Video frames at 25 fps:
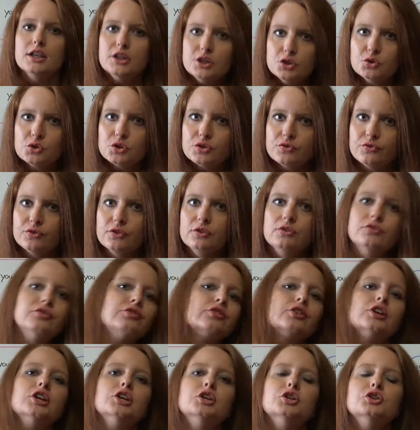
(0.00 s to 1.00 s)
useful
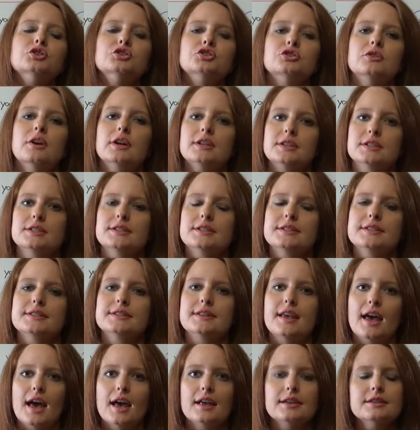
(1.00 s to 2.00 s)
for you to
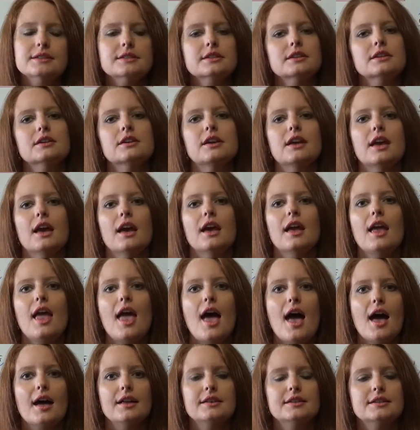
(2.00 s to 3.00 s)
understand,
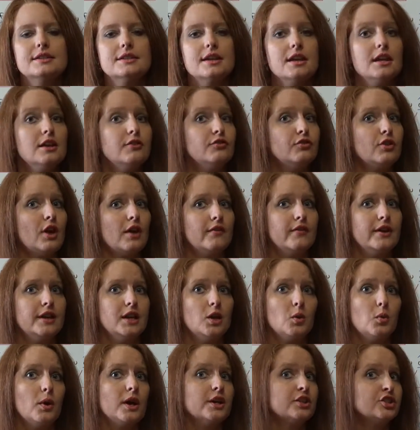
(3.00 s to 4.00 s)
okay? And if you have
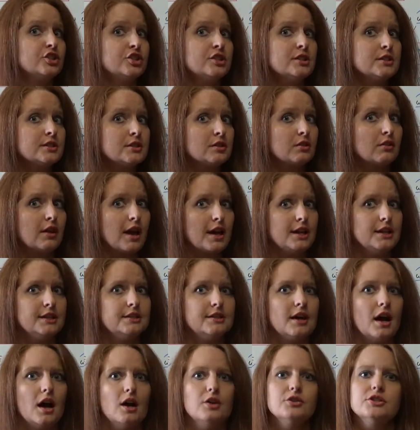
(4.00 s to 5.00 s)
any questions or any
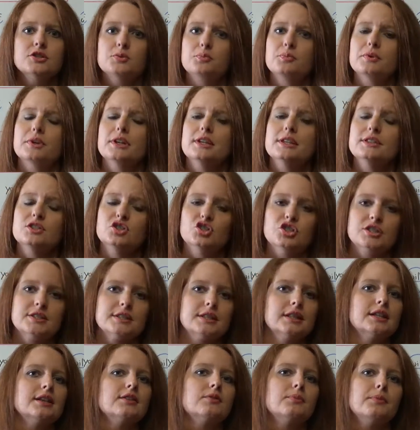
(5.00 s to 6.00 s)
doubts, please
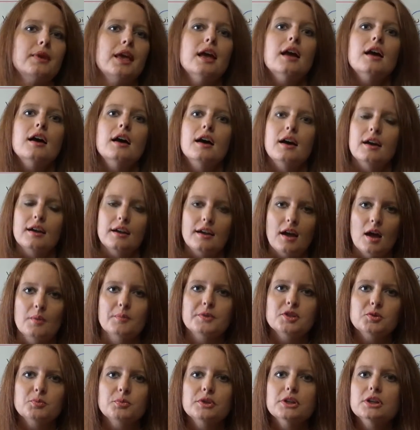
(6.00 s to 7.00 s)
just leave me a
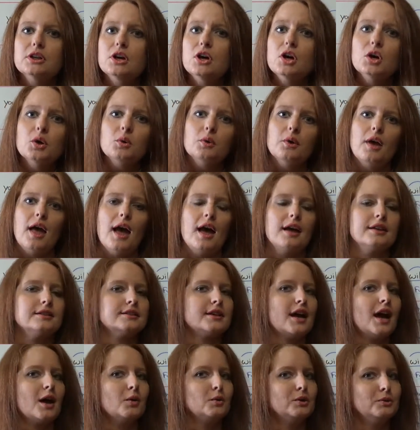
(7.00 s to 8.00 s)
comment below
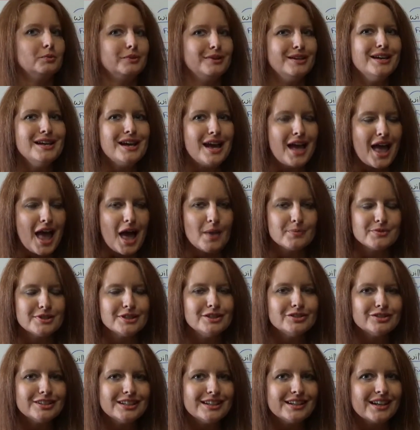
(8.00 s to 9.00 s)
and I will be
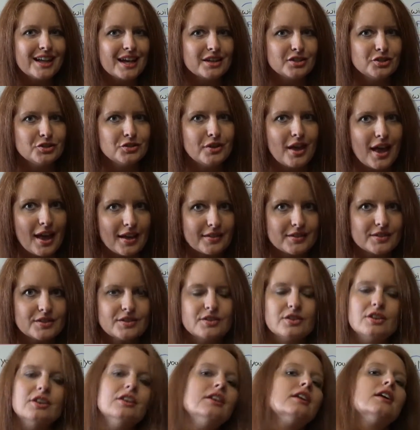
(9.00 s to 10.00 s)
absolutely glad to
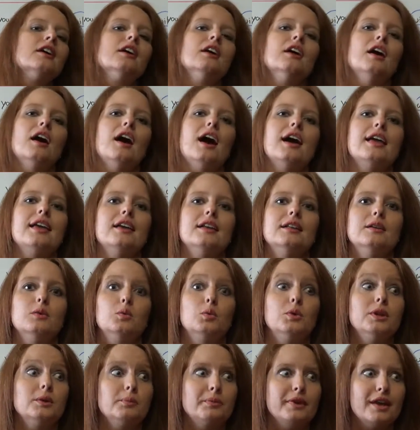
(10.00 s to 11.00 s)
answer. I
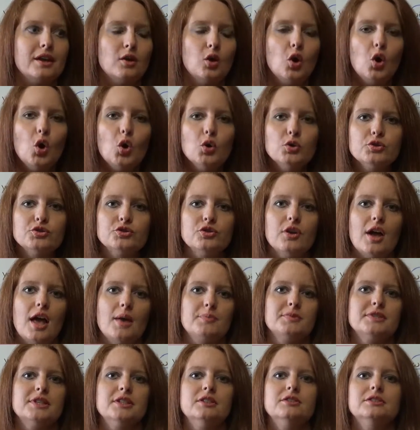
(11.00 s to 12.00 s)
will be also
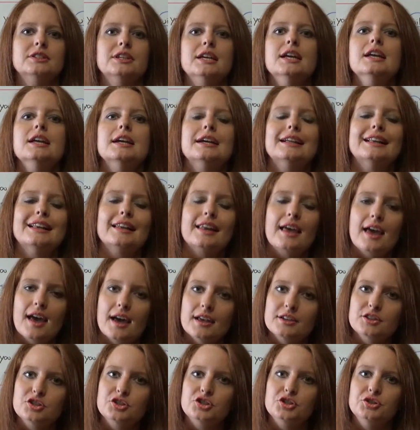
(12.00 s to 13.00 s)
absolutely
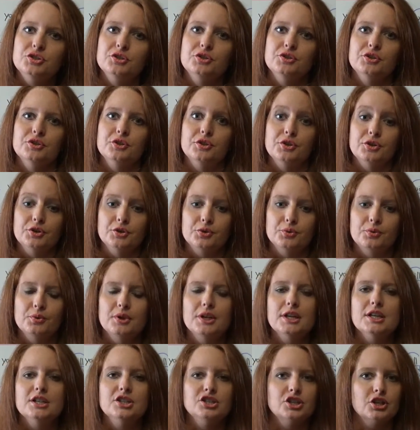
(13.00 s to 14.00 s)
glad to
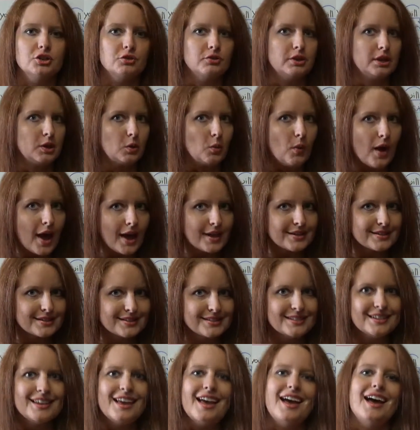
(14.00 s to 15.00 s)
read your
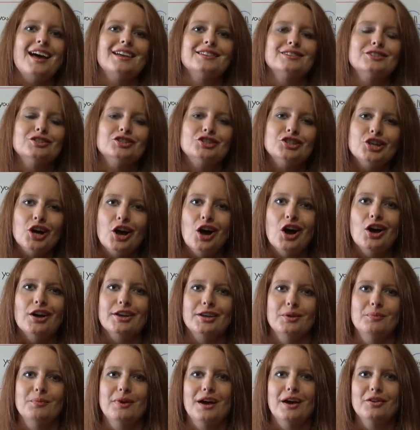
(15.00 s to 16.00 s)
request and to
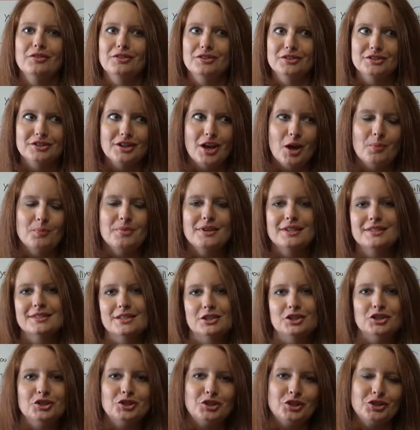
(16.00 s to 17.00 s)
talk about the topics
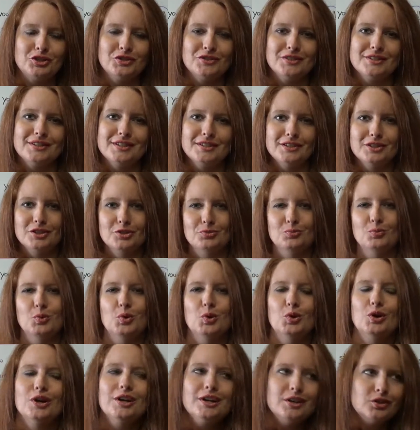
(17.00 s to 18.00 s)
that you consider
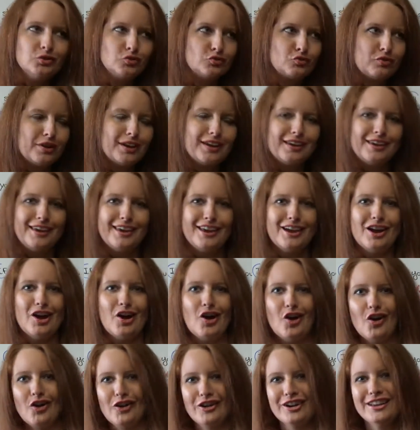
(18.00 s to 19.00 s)
more tricky,
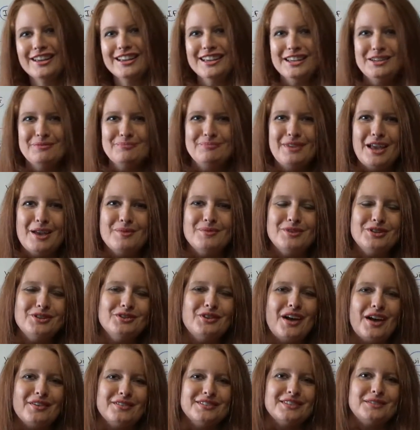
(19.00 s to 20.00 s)
or maybe
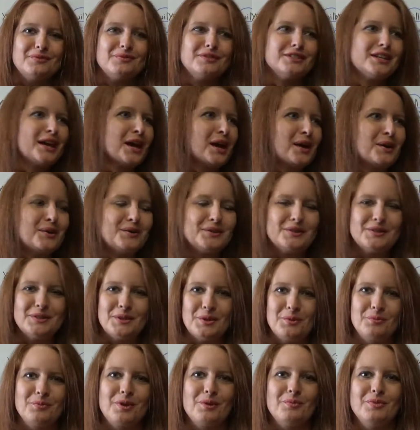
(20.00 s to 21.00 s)
you have some
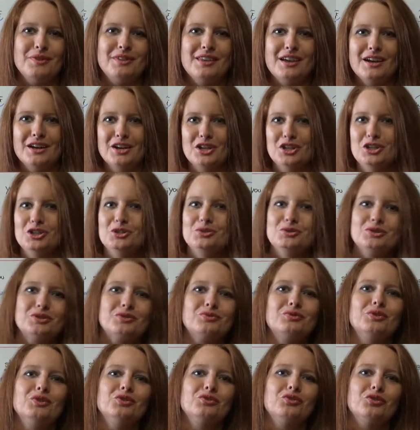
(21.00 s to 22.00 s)
doubts, or maybe they are
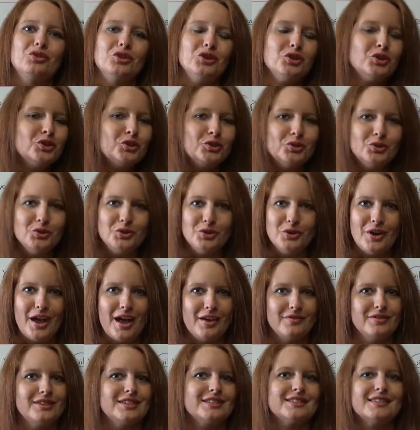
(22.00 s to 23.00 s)
useful for you, you
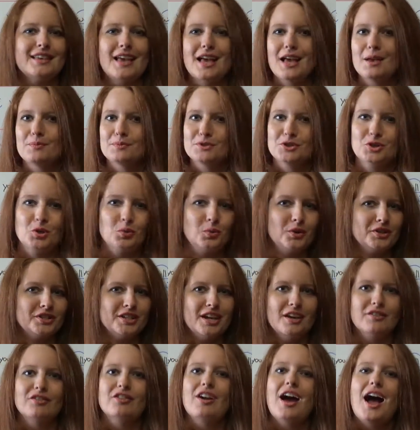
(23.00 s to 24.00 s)
have exams or
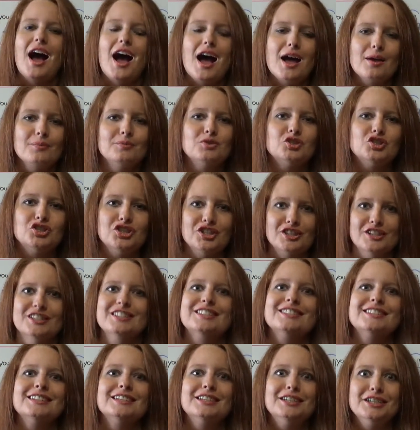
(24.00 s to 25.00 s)
whatever. I'm
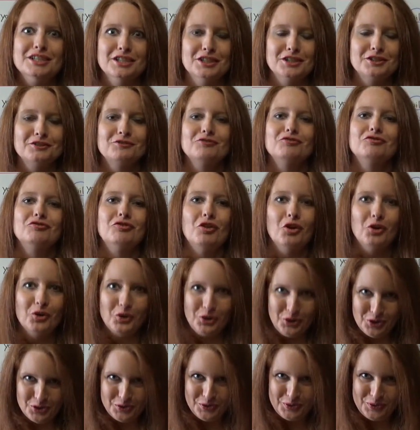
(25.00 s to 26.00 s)
just here
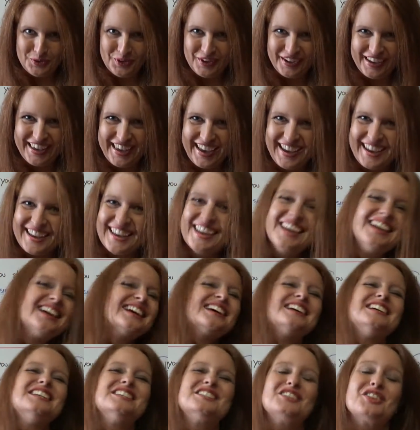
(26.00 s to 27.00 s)
for you, okay?
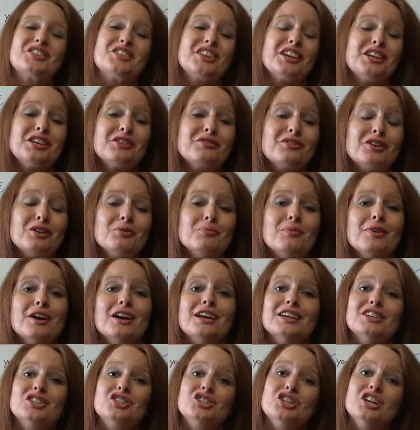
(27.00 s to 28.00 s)
So thank you very
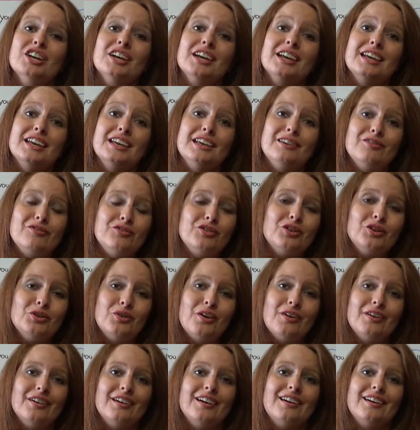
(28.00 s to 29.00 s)
much. If
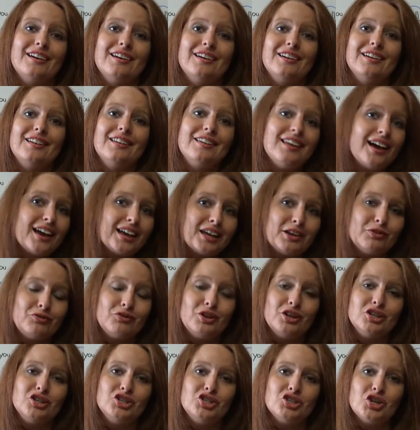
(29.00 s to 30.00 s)
you like,
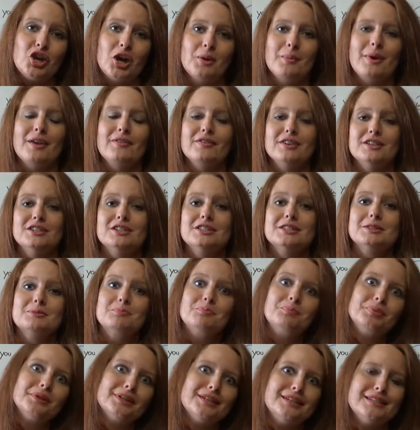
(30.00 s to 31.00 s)
if you enjoy my
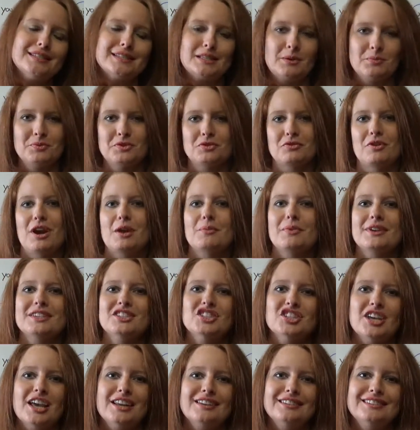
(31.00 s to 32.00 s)
videos, please subscribe my
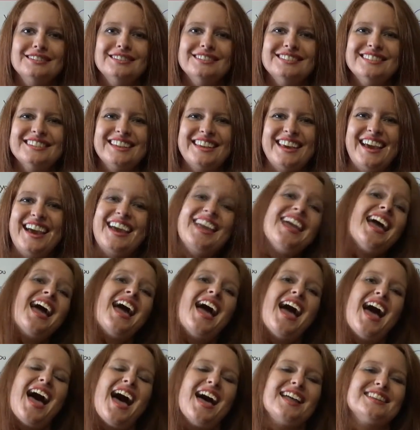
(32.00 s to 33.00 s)
channel, okay?
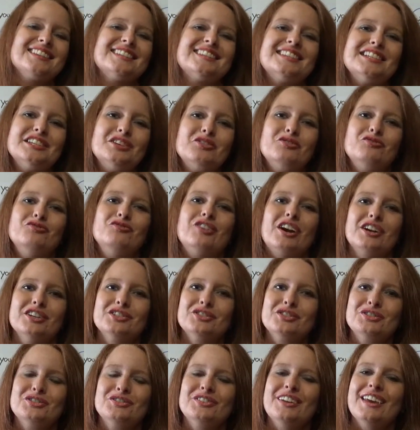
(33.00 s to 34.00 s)
And see you
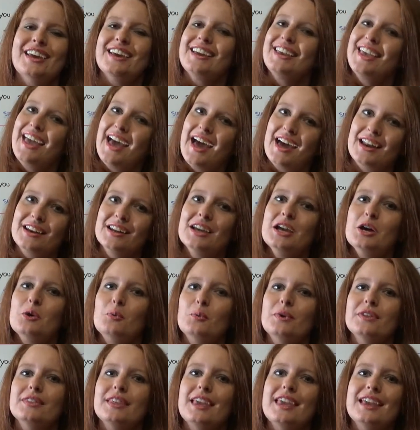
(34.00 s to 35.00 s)
very soon again
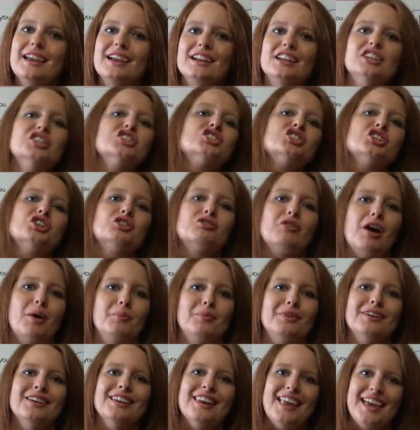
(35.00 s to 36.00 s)
with English
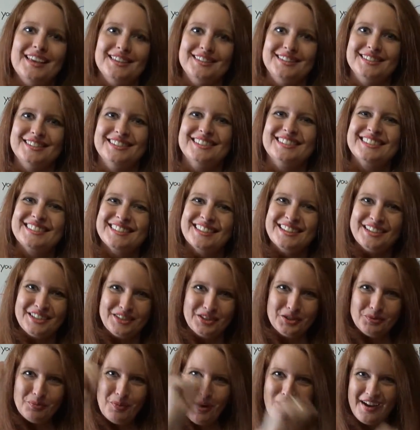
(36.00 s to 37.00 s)
grammar lessons.
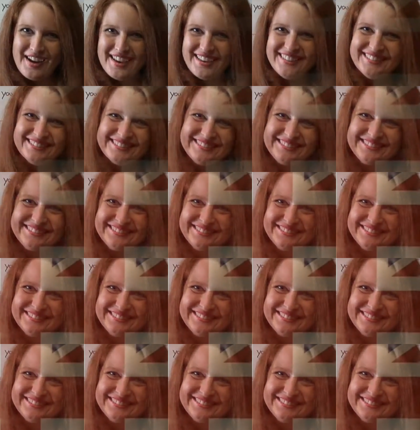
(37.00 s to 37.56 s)
Goodbye!